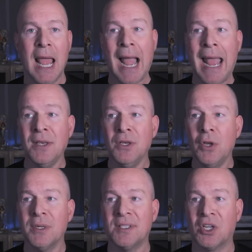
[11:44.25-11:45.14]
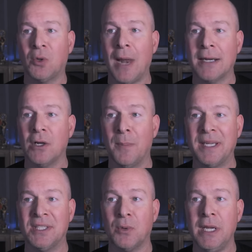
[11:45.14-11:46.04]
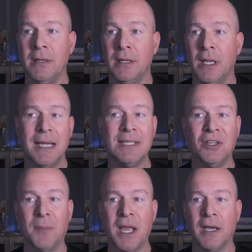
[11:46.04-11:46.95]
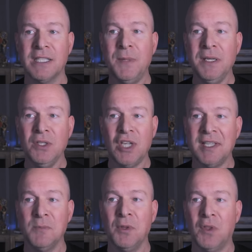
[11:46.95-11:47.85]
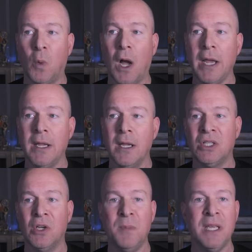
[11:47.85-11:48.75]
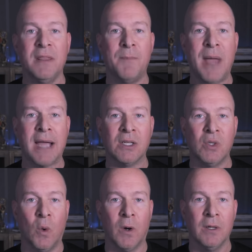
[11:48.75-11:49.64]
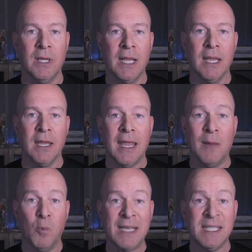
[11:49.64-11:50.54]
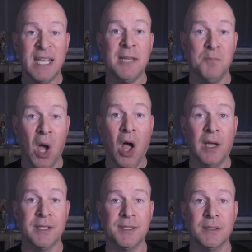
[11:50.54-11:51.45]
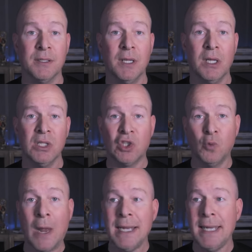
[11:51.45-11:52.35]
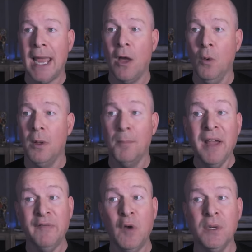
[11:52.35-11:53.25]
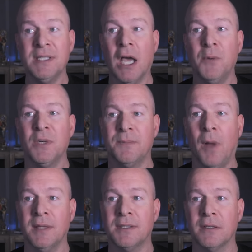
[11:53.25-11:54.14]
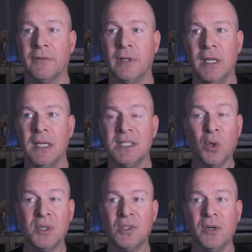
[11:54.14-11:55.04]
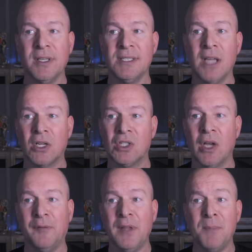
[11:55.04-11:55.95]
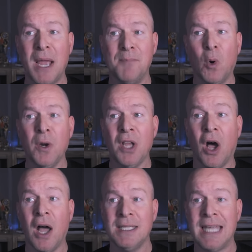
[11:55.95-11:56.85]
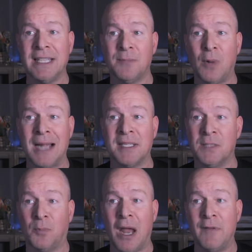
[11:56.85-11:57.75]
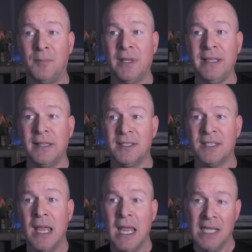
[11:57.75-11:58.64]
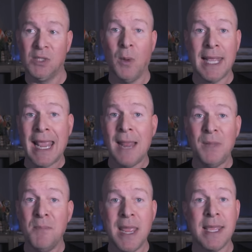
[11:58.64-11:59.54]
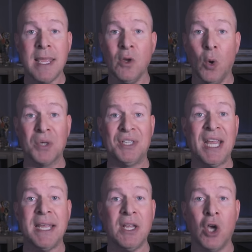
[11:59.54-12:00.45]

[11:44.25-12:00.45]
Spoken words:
I hadn't noticed the crack on my screen until my husband, Jason with the Y, took me in the back door and went to hit pause. So right now, my phone is unresponsive. So it's sort of stuck shuffling my morning hot dance practice private playlist, so I can't be making or taking